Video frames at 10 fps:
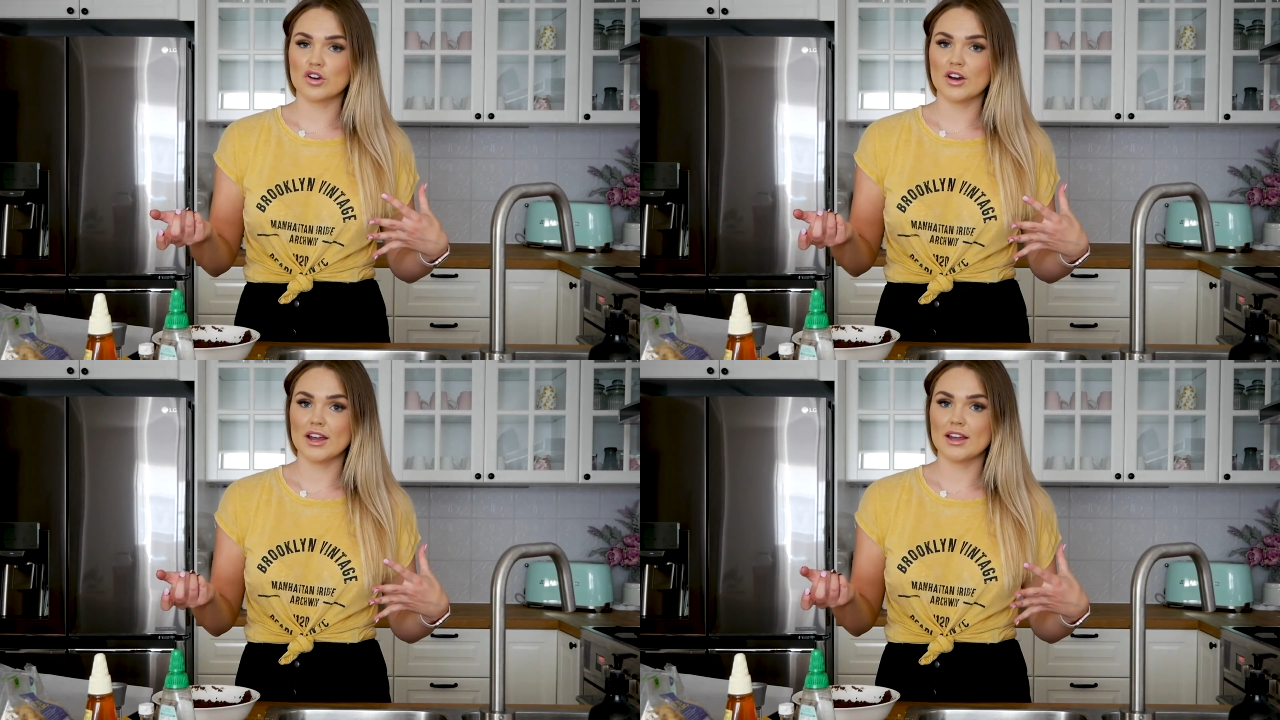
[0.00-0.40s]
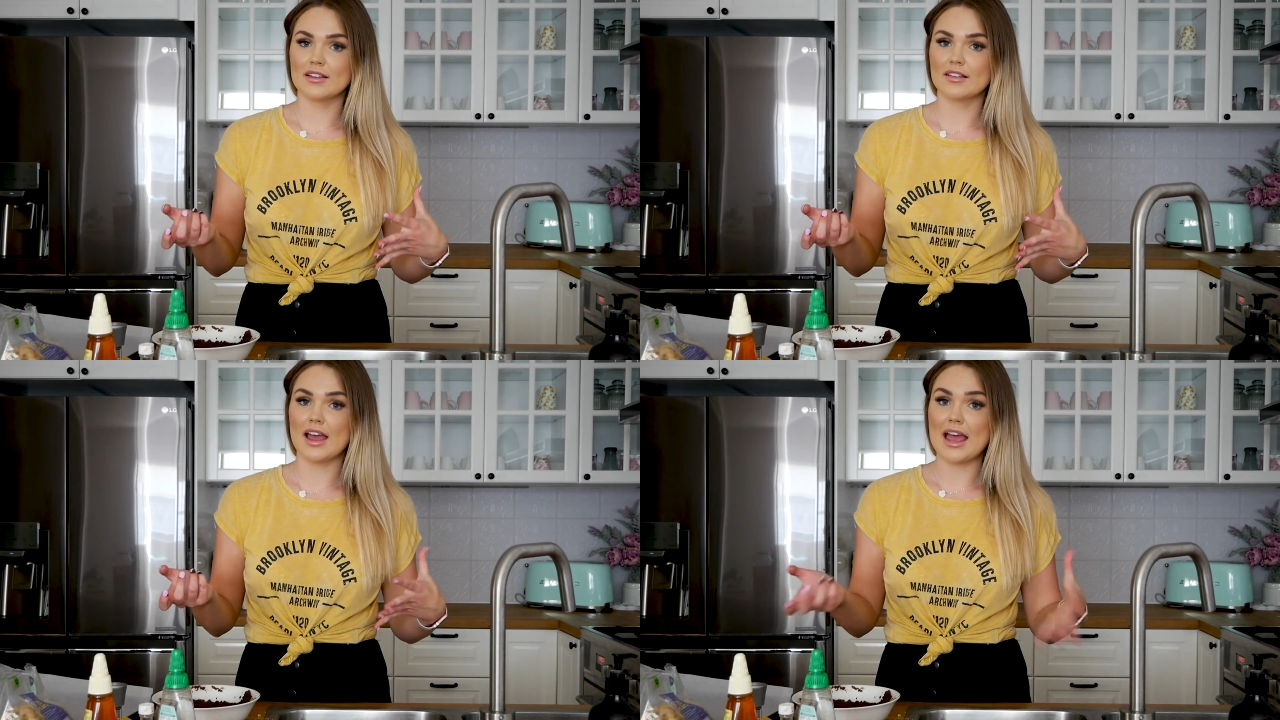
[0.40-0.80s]

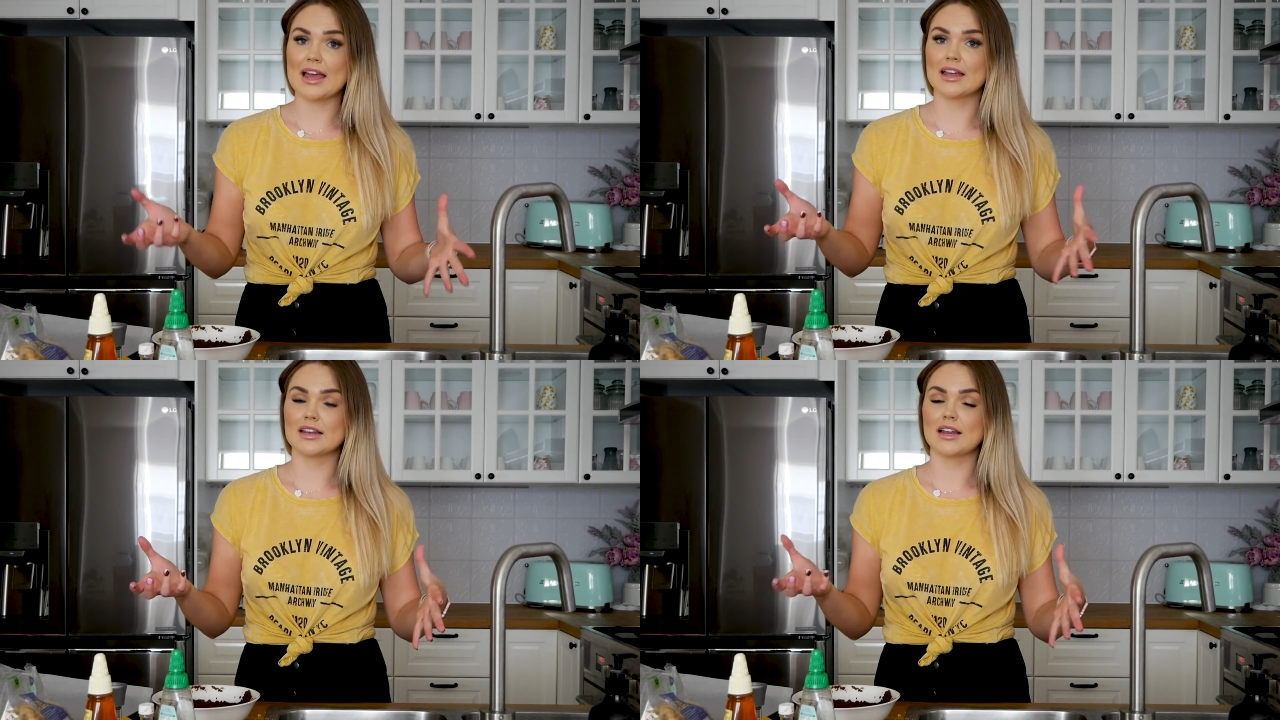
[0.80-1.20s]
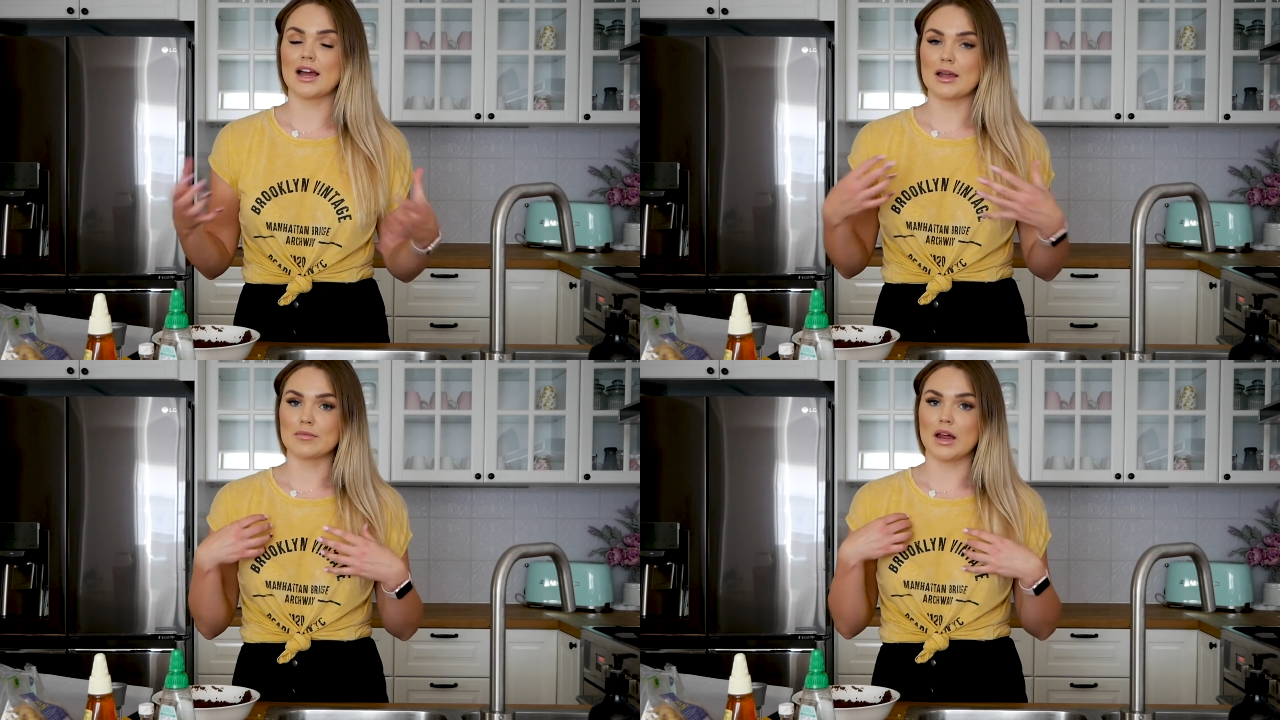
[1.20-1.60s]
degrees and
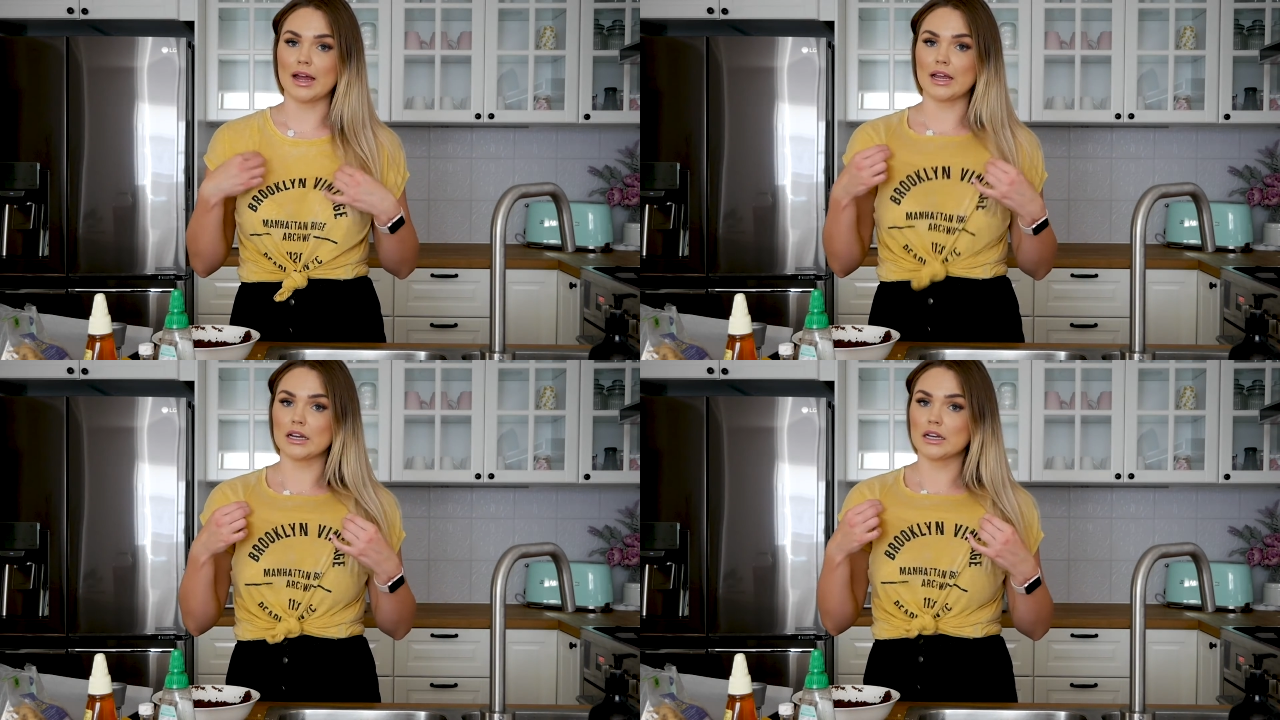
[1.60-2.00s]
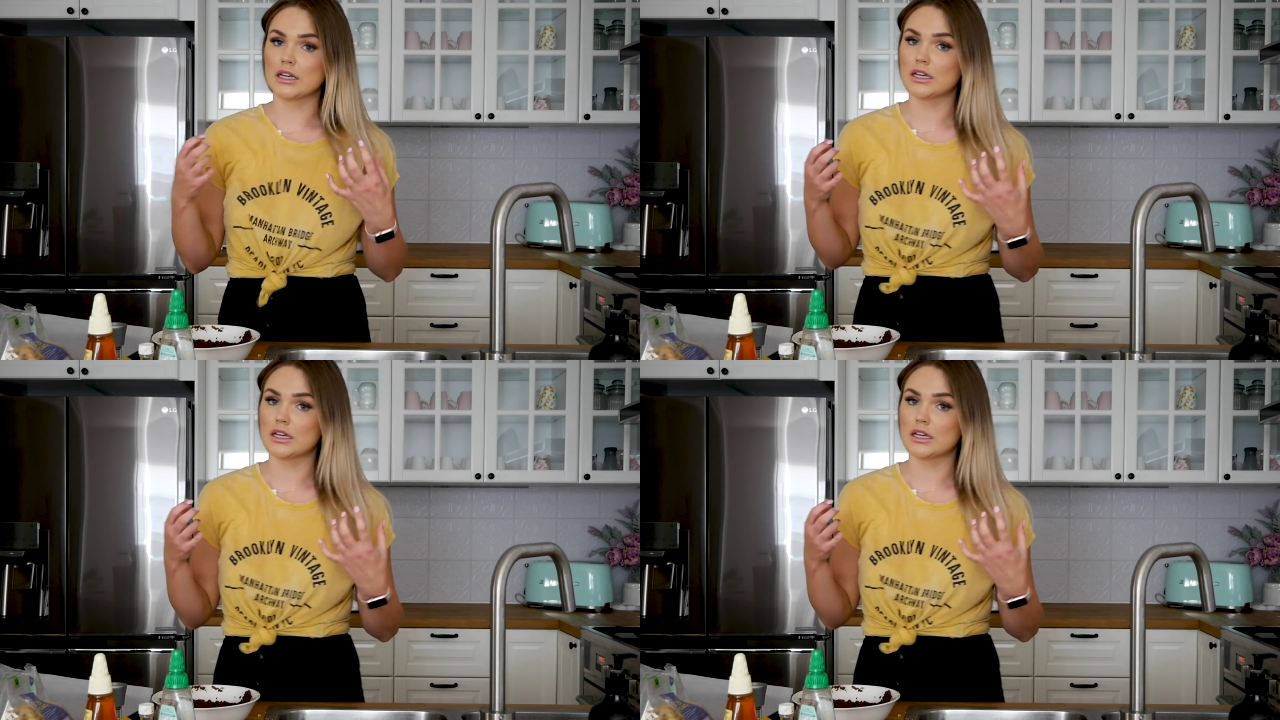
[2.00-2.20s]
I am dying.